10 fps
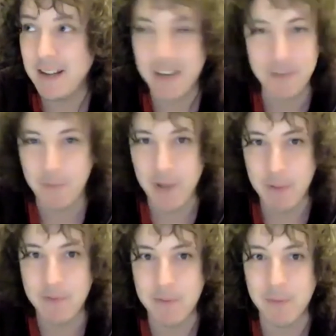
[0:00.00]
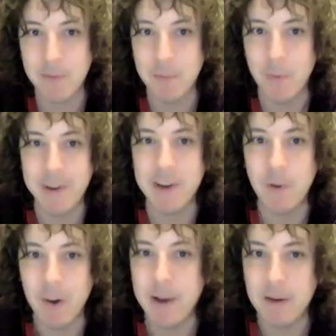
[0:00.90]
that's what you want from a sport. You don't
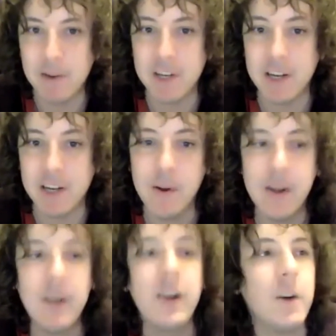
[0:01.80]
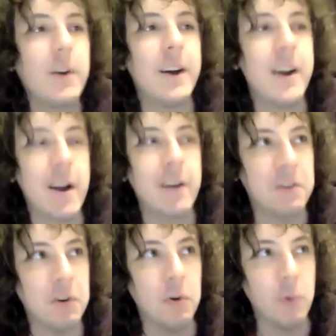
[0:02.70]
want to be able to go, okay, I can
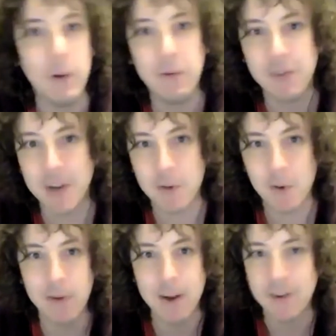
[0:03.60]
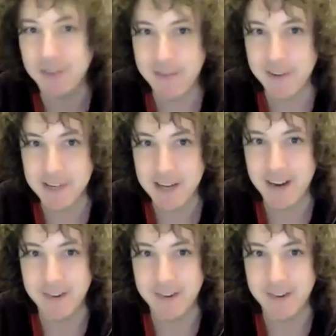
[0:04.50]
call who's going to qualify, because none of us can.